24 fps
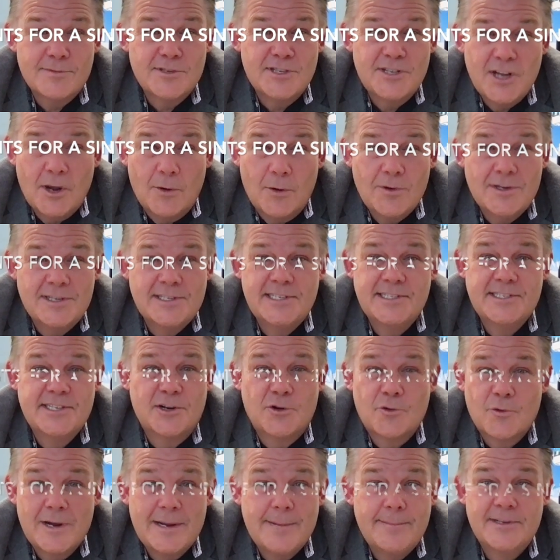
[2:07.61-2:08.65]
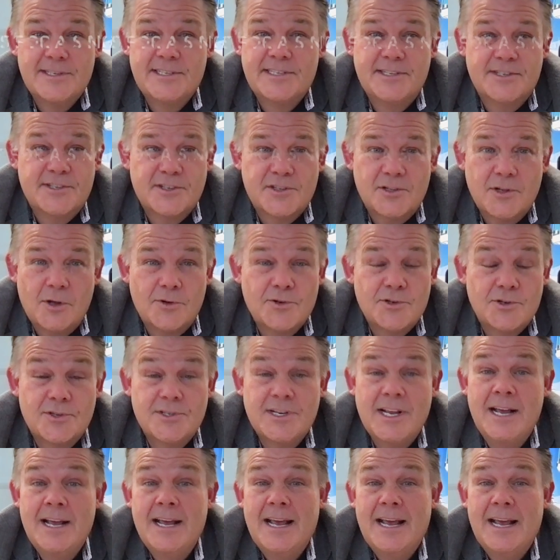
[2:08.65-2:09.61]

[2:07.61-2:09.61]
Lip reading: notices, agreements, disclosures,